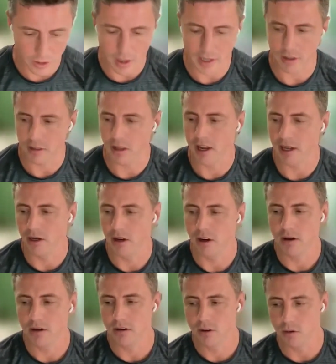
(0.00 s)
a new client on, I
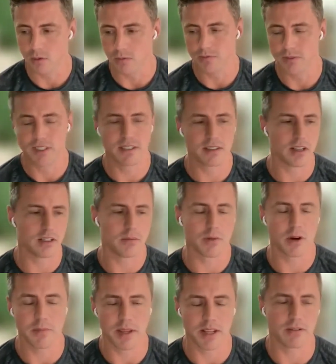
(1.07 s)
know, cool, this is going to
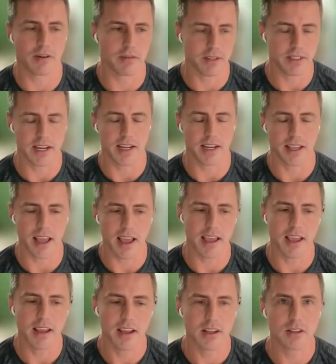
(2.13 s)
bring me in roughly 10K.